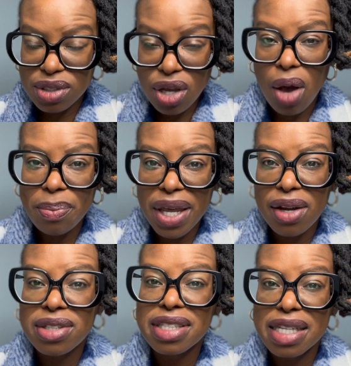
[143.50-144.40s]

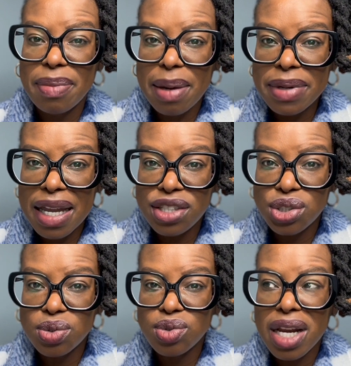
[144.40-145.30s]
topic on sleep apnea in
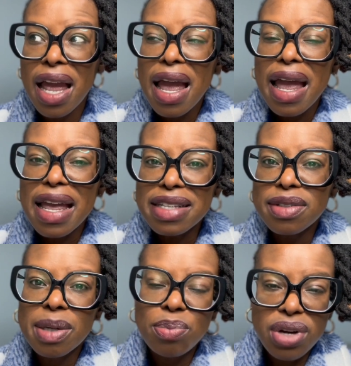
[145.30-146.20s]
children,
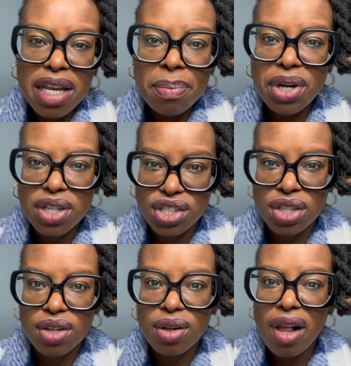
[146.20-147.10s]
it's pretty
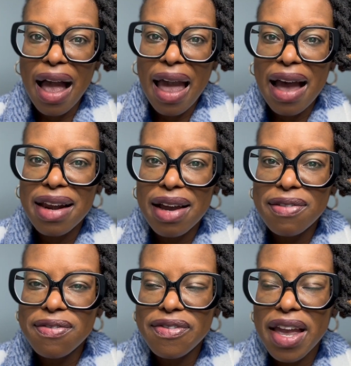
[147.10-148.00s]
personal. I had
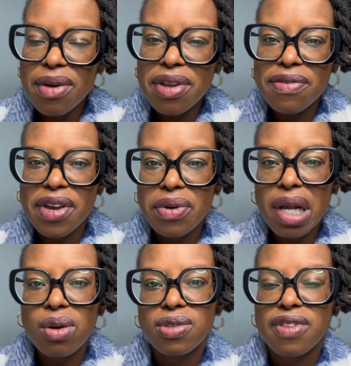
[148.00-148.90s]
a very, very
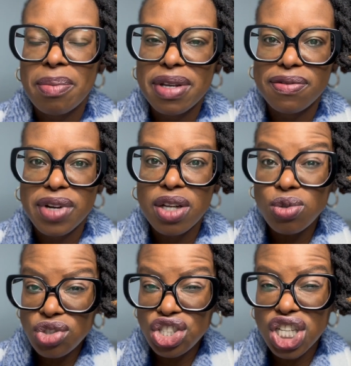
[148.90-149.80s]
close family friend
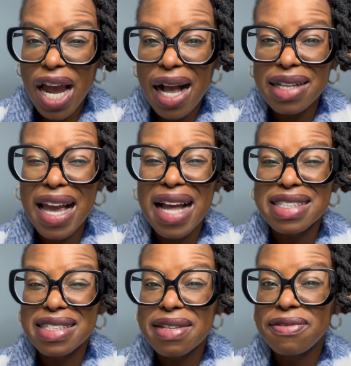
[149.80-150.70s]
whose child had
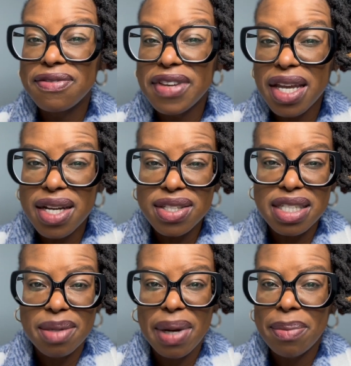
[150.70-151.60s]
severe
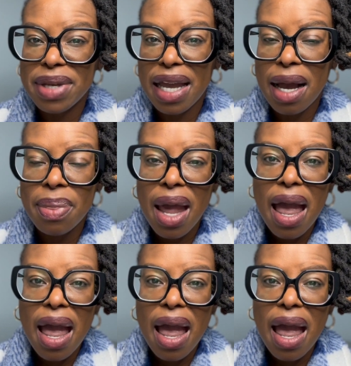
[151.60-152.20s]
sleep apnea